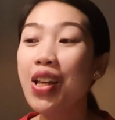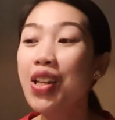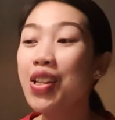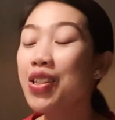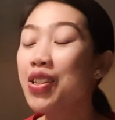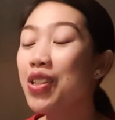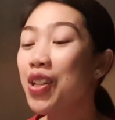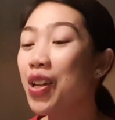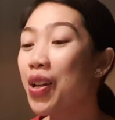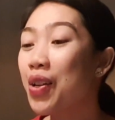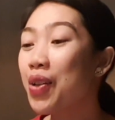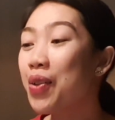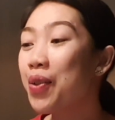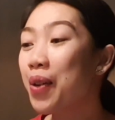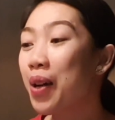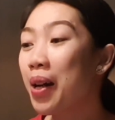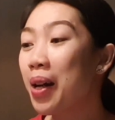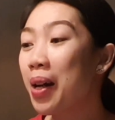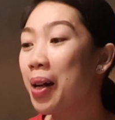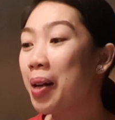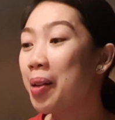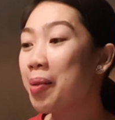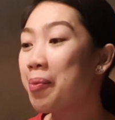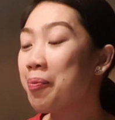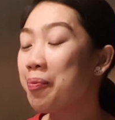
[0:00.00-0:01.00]
So,
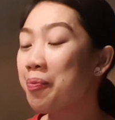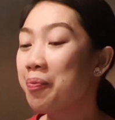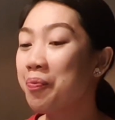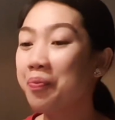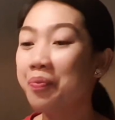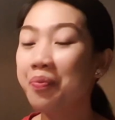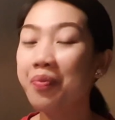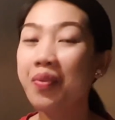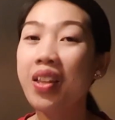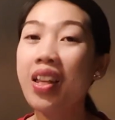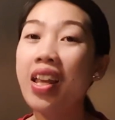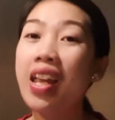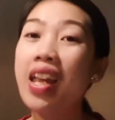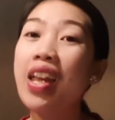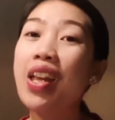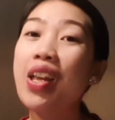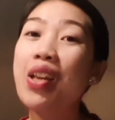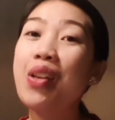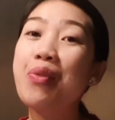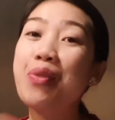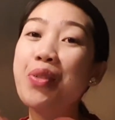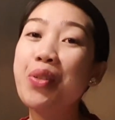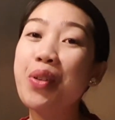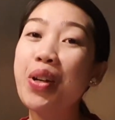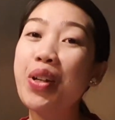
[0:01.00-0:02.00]
um,
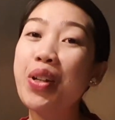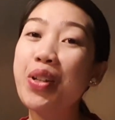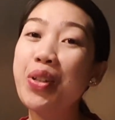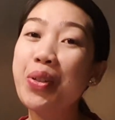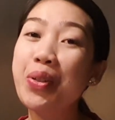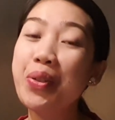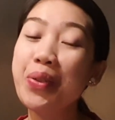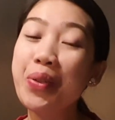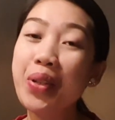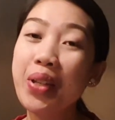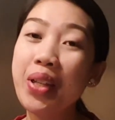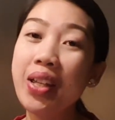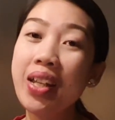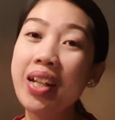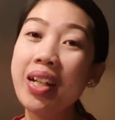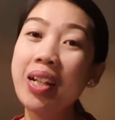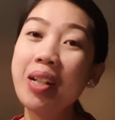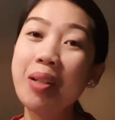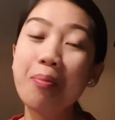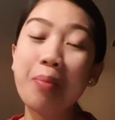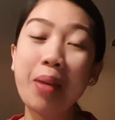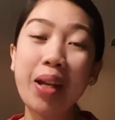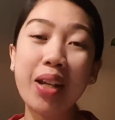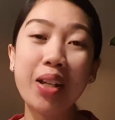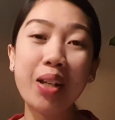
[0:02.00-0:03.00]
if you are new
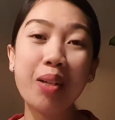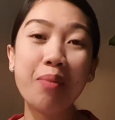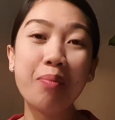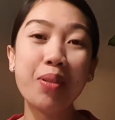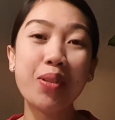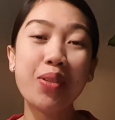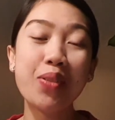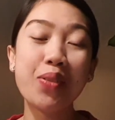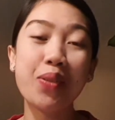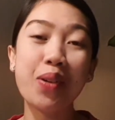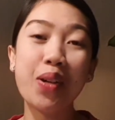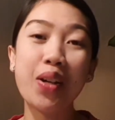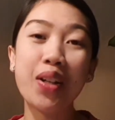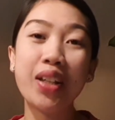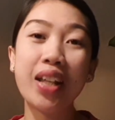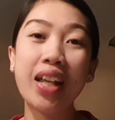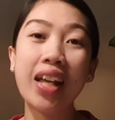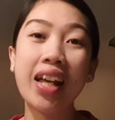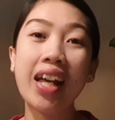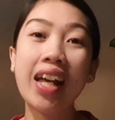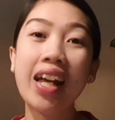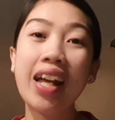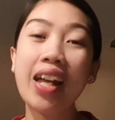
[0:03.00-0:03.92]
here, my name is Rona.